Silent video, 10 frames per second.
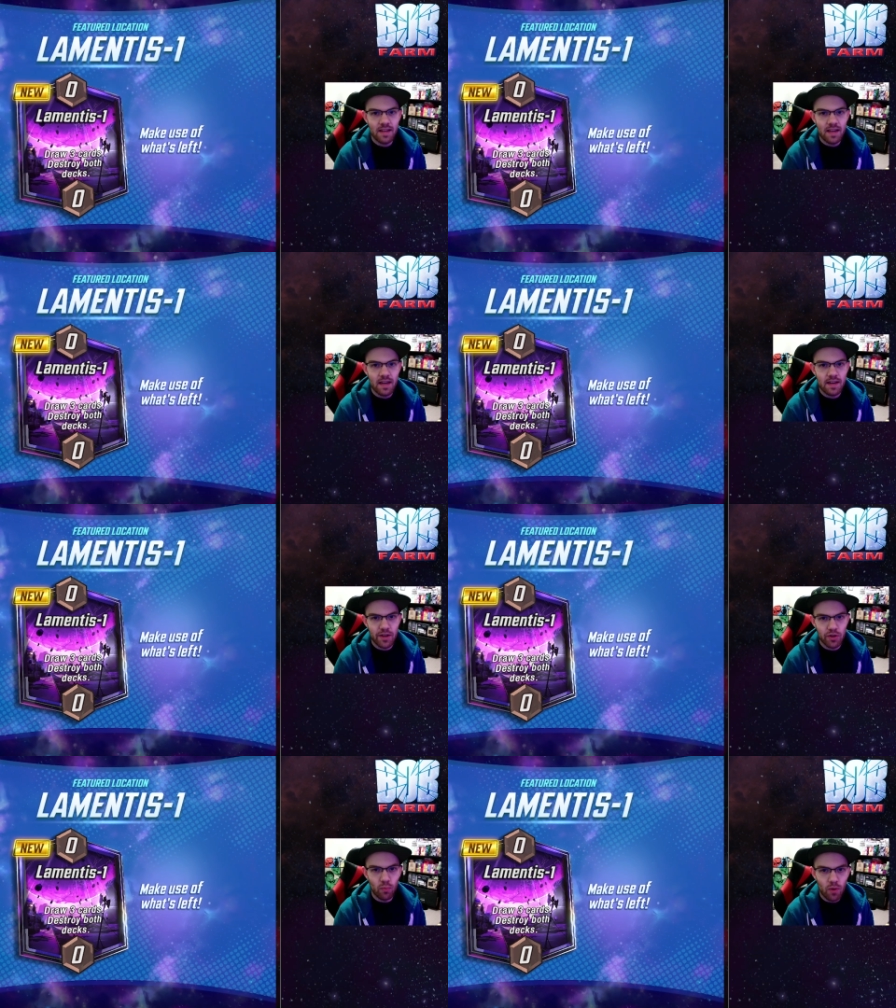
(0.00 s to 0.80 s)
Now,
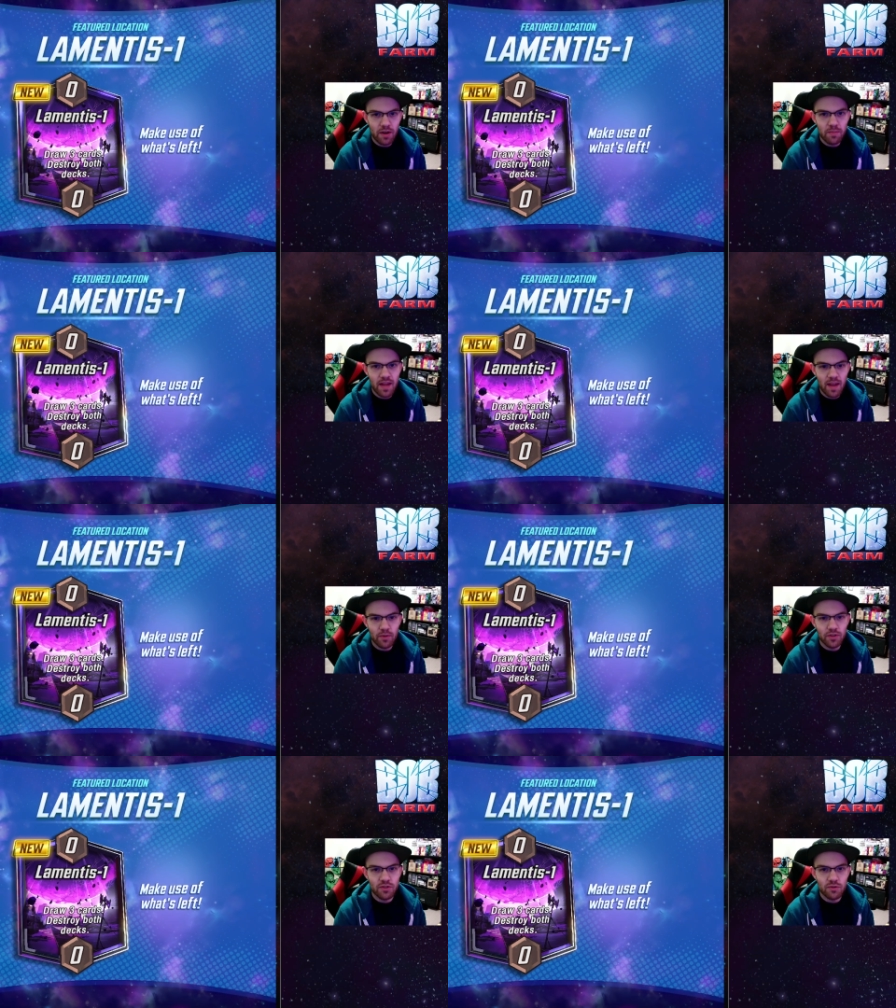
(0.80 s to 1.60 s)
you'll want to be
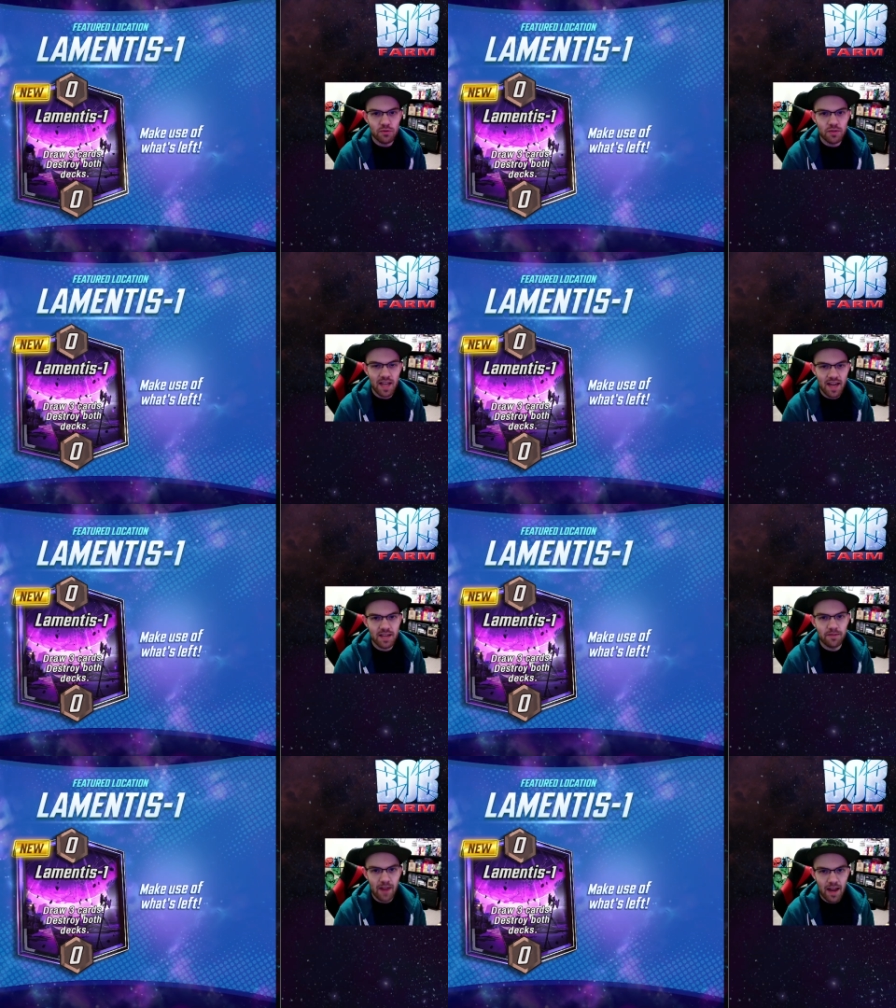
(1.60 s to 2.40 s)
able to
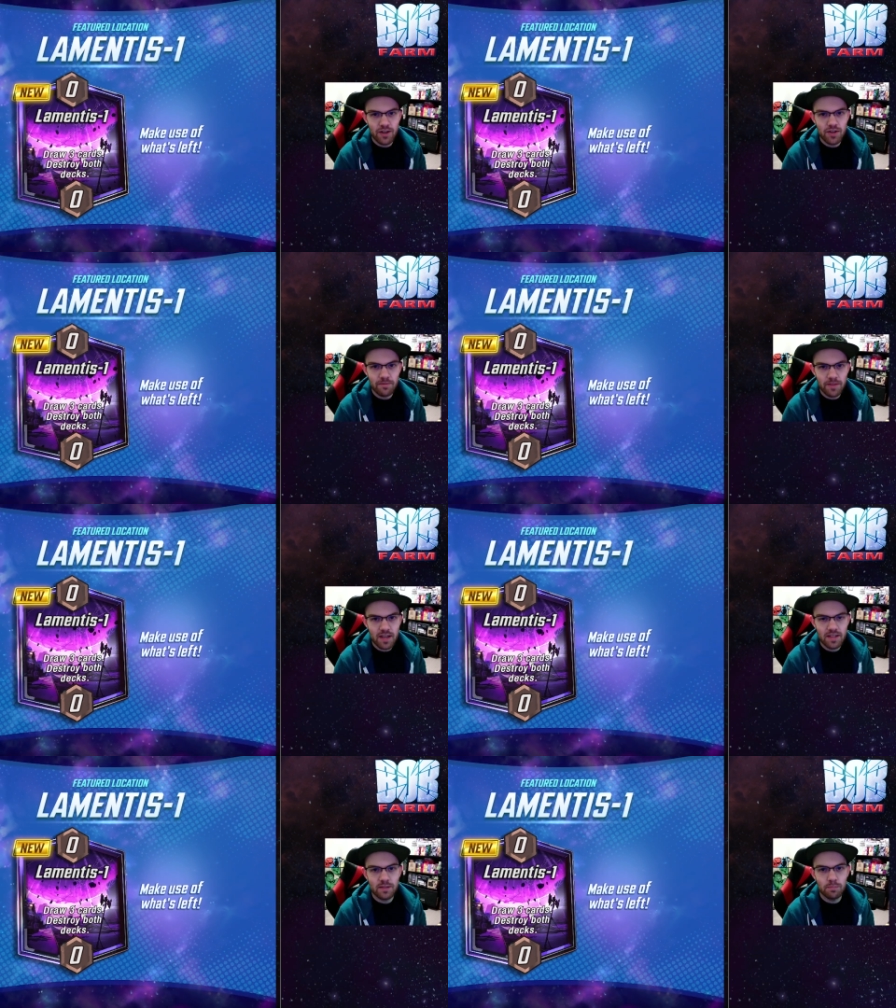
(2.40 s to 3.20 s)
take advantage of
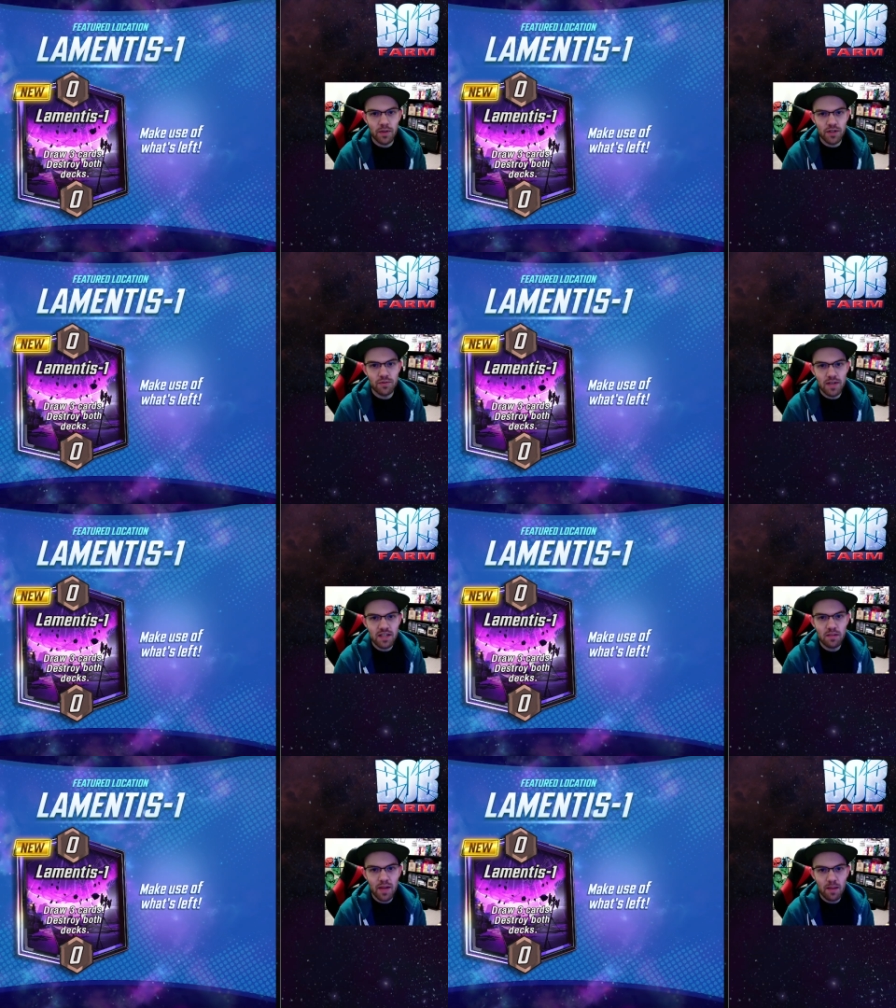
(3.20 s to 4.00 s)
this, but you
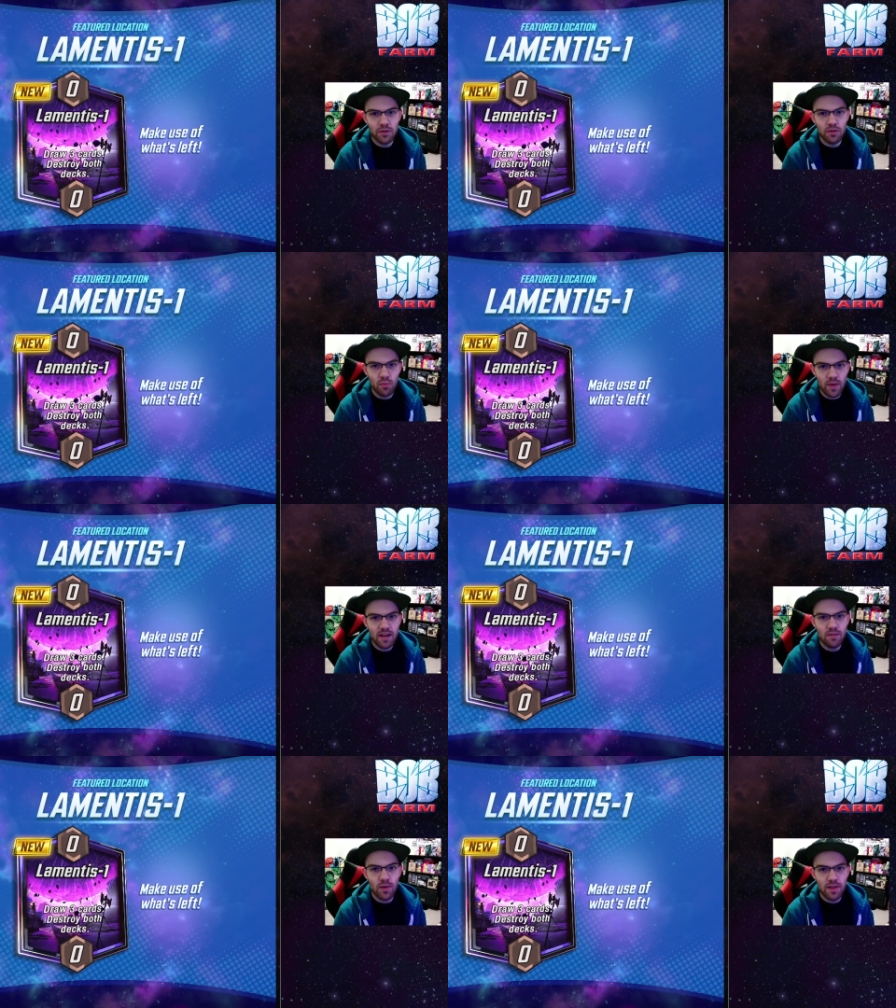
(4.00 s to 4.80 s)
need to be able to
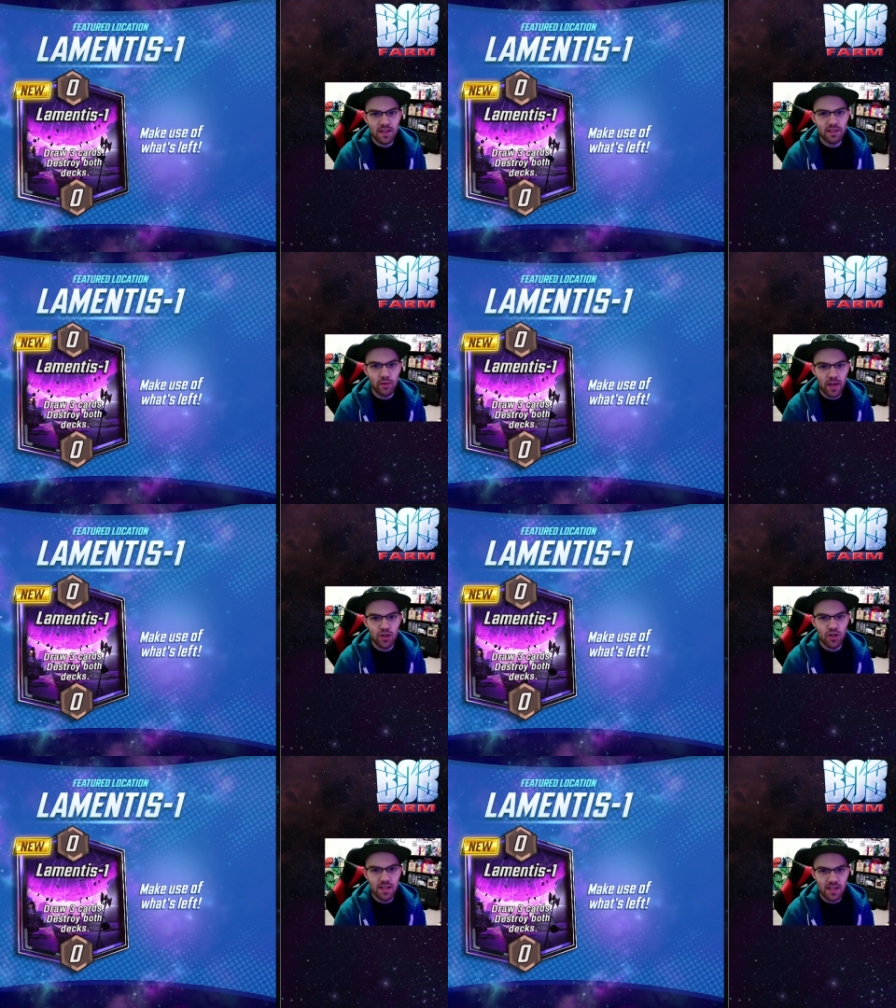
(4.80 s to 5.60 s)
win when this
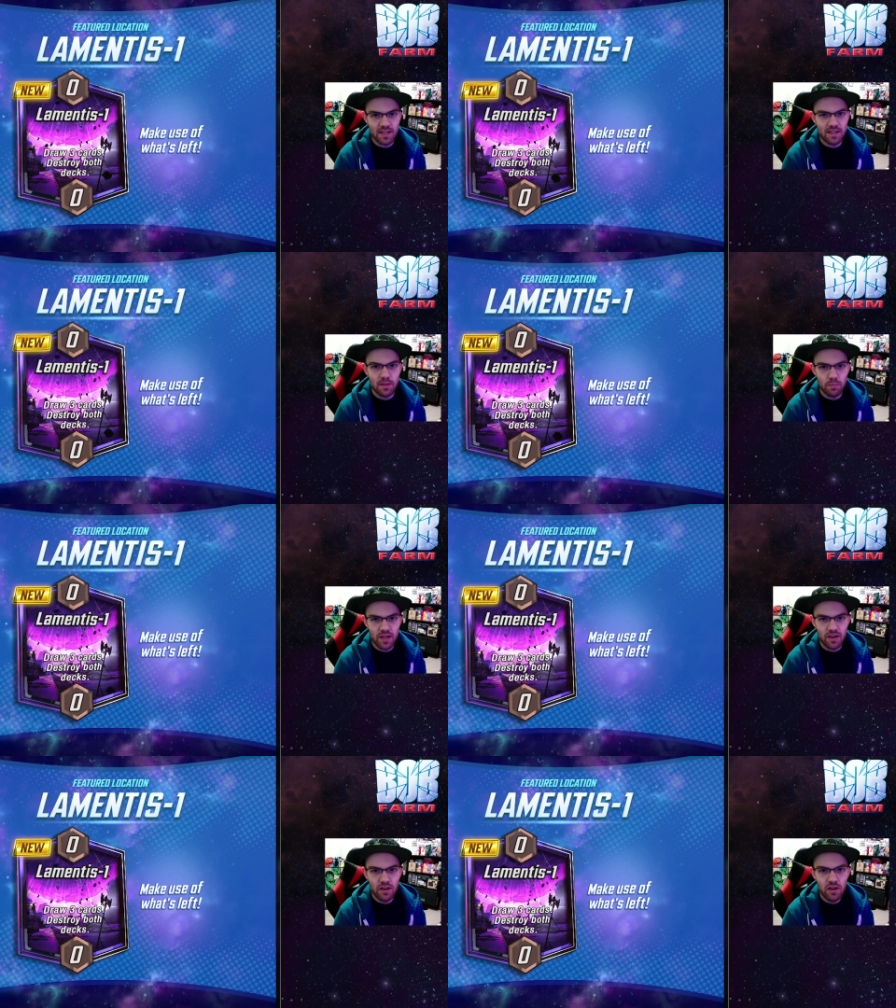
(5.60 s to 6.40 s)
location doesn't
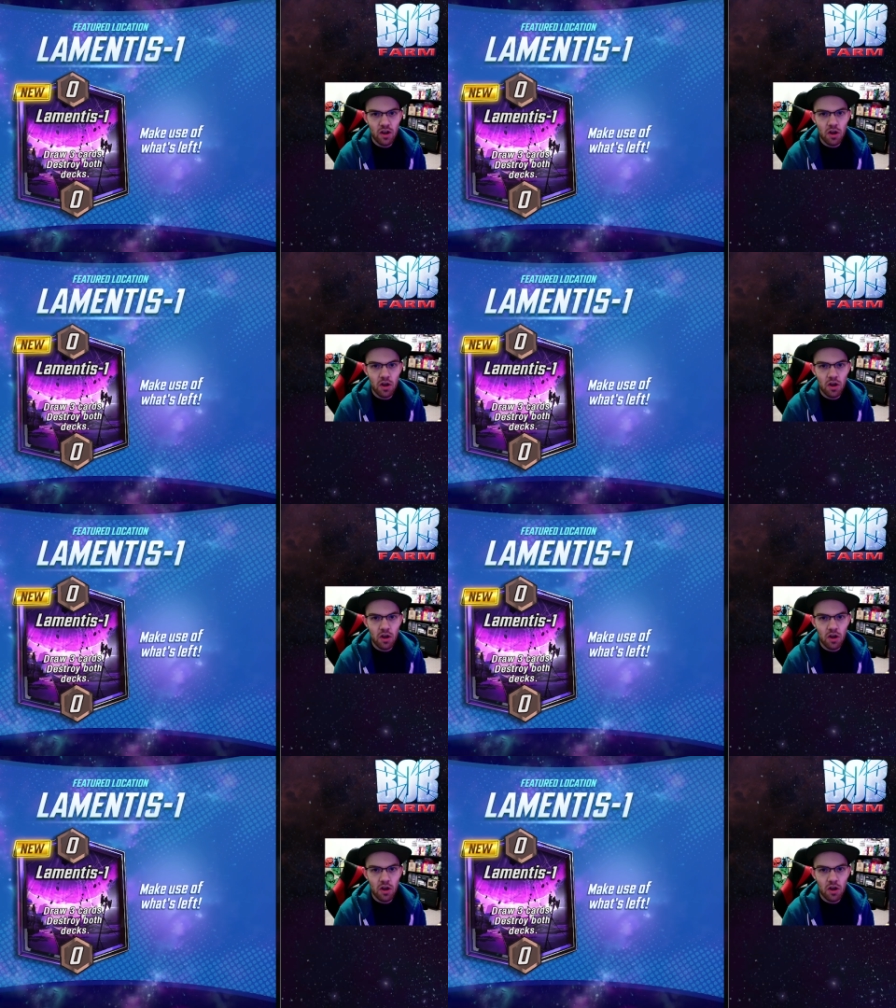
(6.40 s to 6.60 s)
appear,